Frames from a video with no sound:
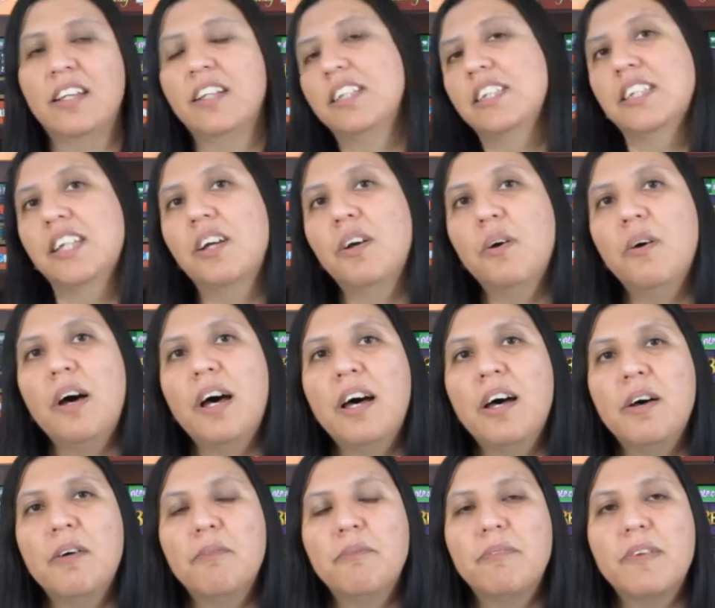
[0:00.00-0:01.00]

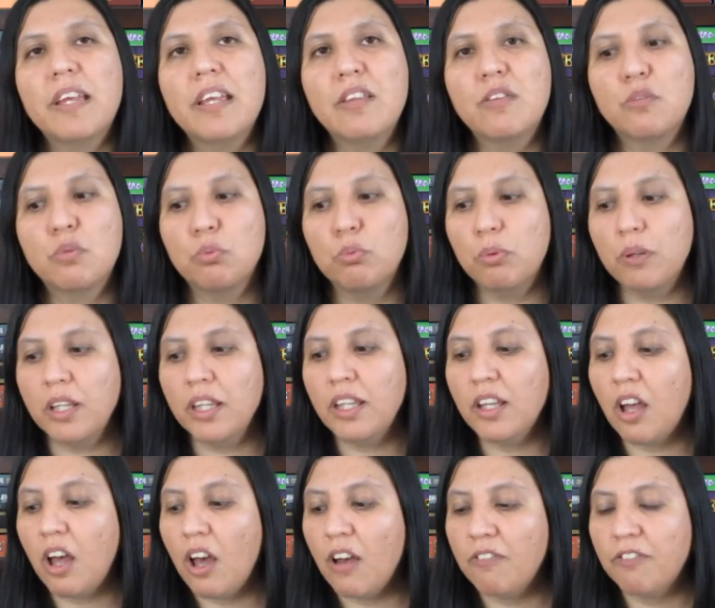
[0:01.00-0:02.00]
So it really
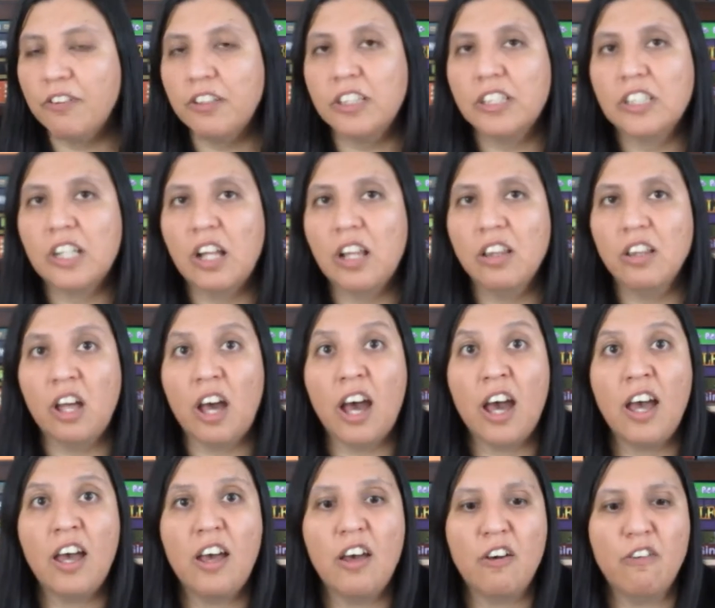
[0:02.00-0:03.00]
offers a
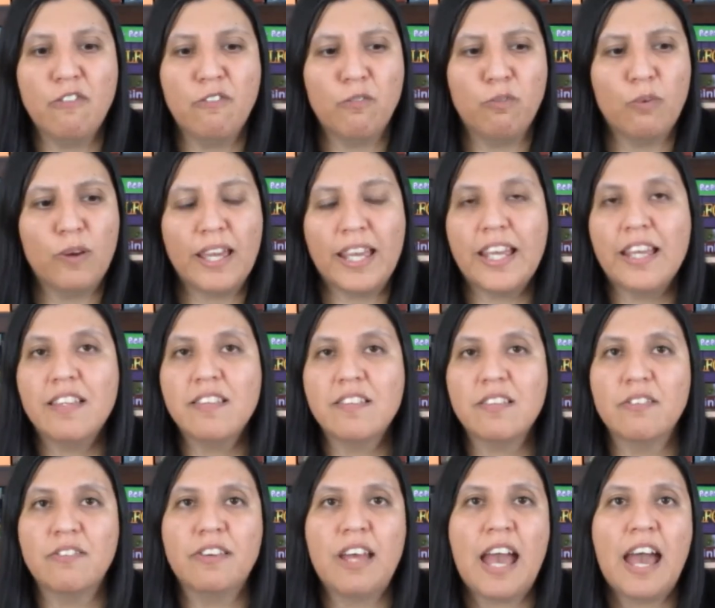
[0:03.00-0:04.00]
lot of ways
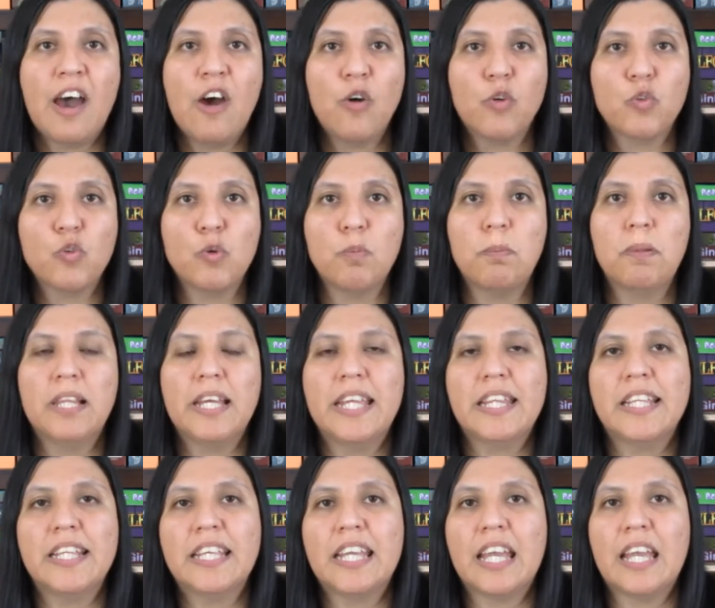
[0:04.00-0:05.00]
of how to play
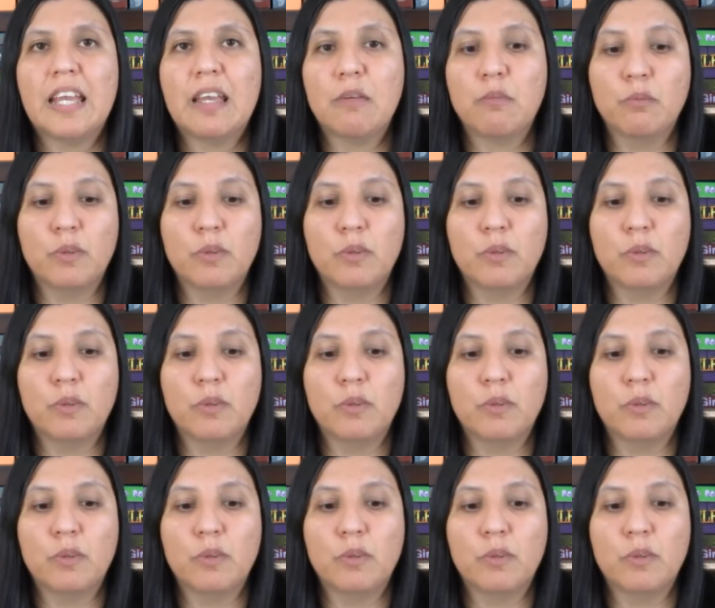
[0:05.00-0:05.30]
the game,